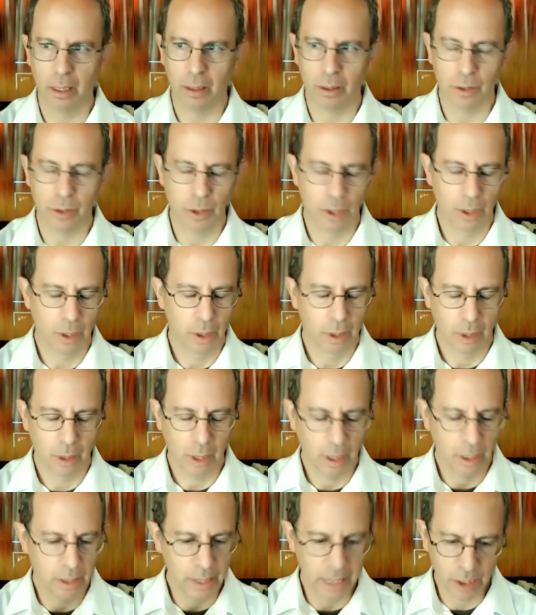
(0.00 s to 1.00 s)
So,
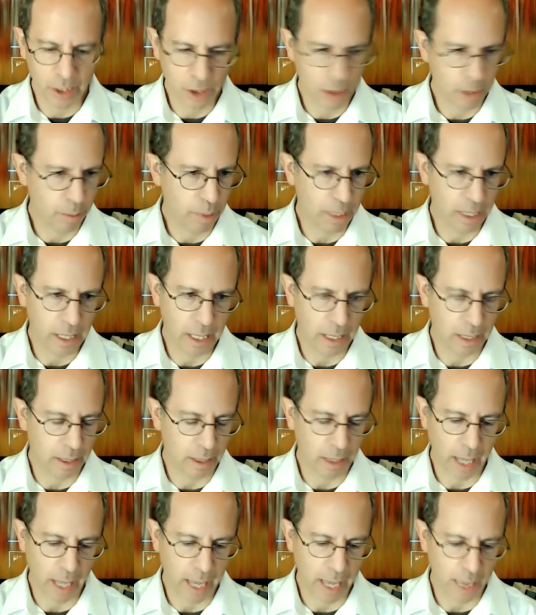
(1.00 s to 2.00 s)
and I was like
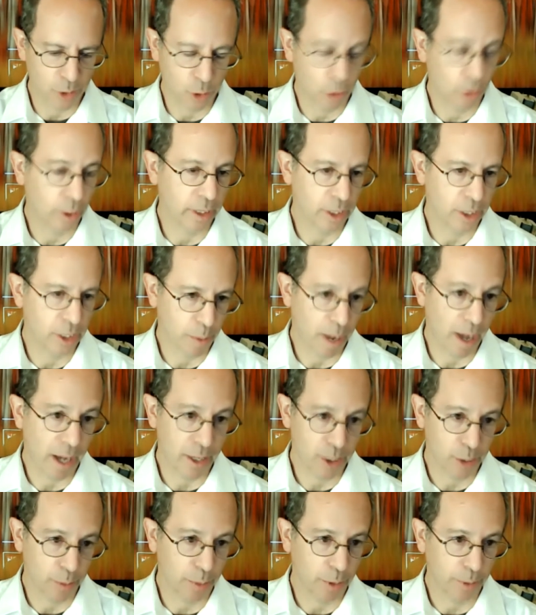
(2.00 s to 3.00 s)
blown away, because they
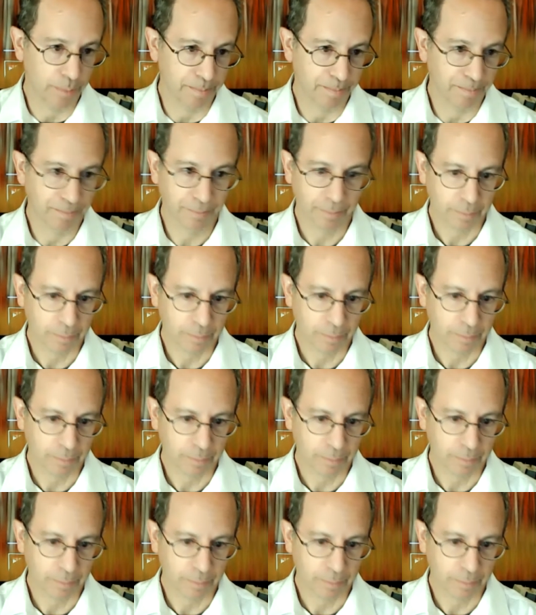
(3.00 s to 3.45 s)
get it.